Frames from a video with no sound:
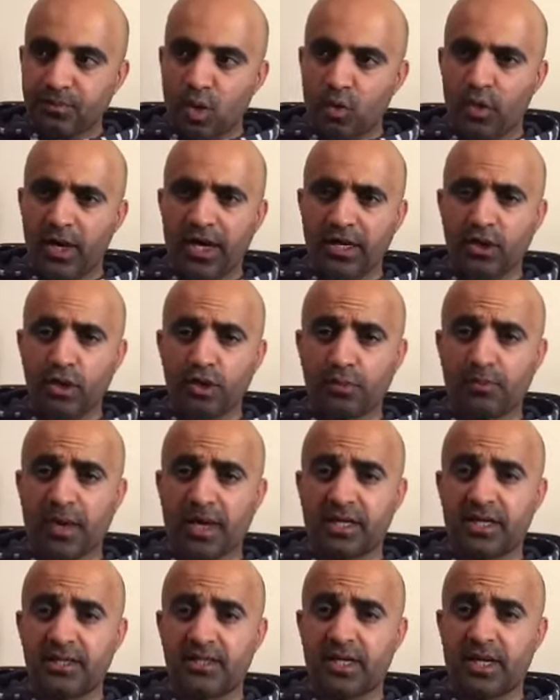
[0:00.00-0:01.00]
when I go to
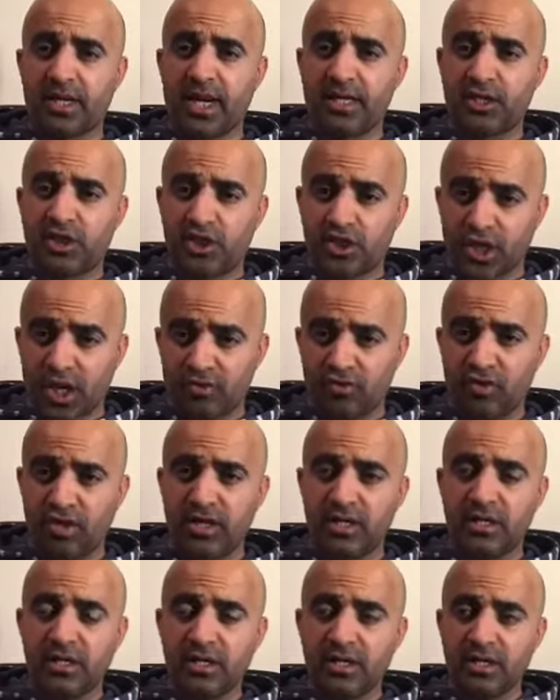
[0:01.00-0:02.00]
Pakistan, I
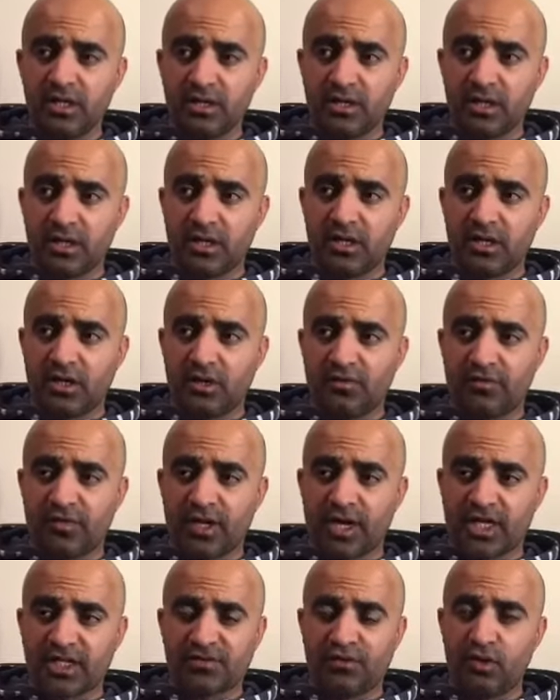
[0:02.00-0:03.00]
generally, over the
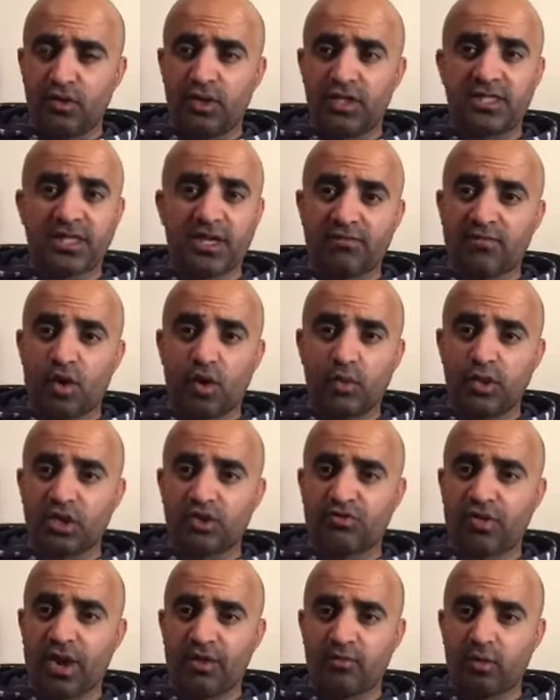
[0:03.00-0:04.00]
last few years, have always
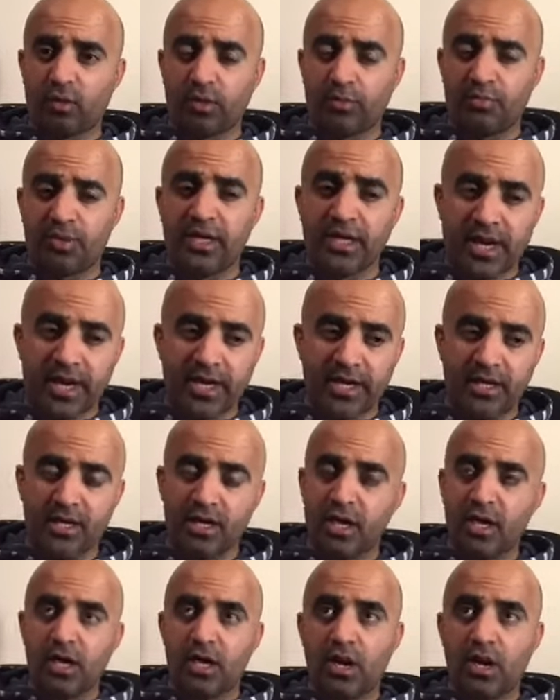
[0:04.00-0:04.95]
travelled with PIA.